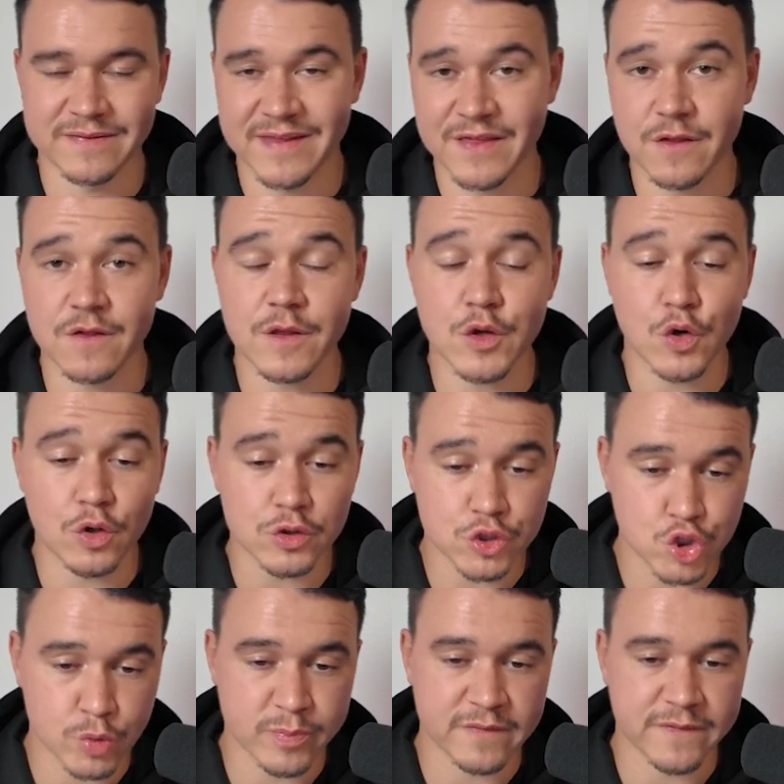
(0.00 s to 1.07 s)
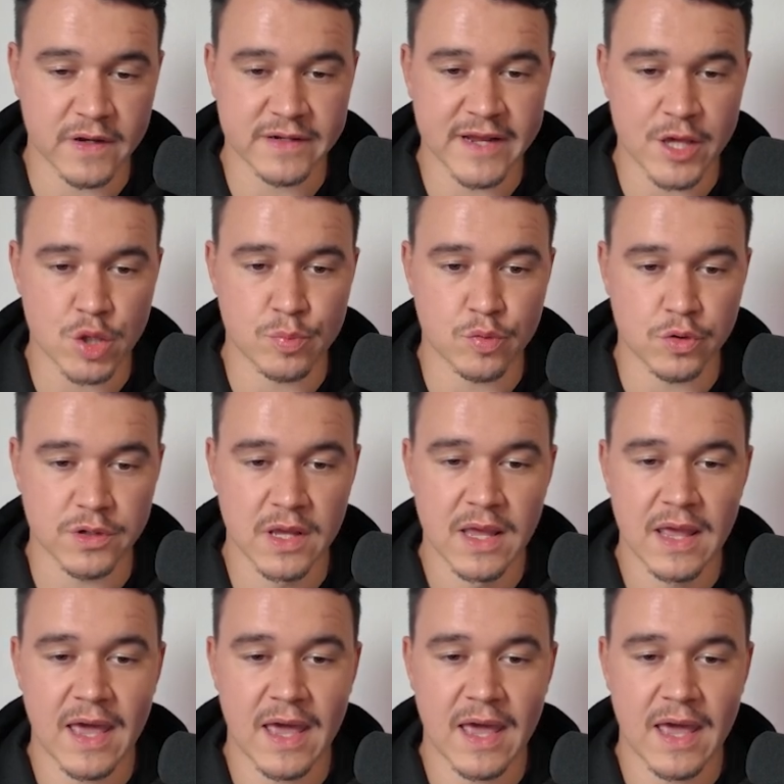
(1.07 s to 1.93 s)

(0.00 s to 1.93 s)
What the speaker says: This is the old Shopify dashboard,